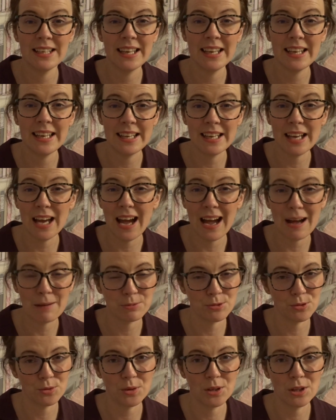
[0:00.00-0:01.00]
He
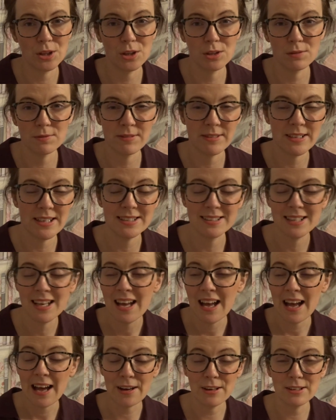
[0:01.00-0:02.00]
absolutely loves this,
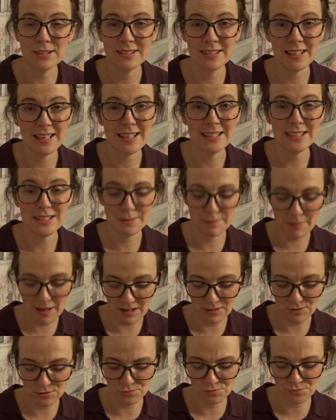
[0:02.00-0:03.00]
and honestly, it
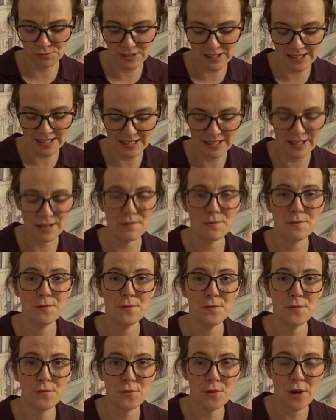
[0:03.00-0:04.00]
smells really
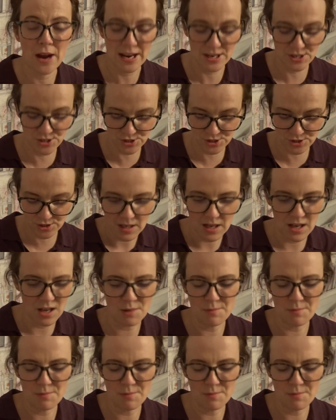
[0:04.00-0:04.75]
fresh.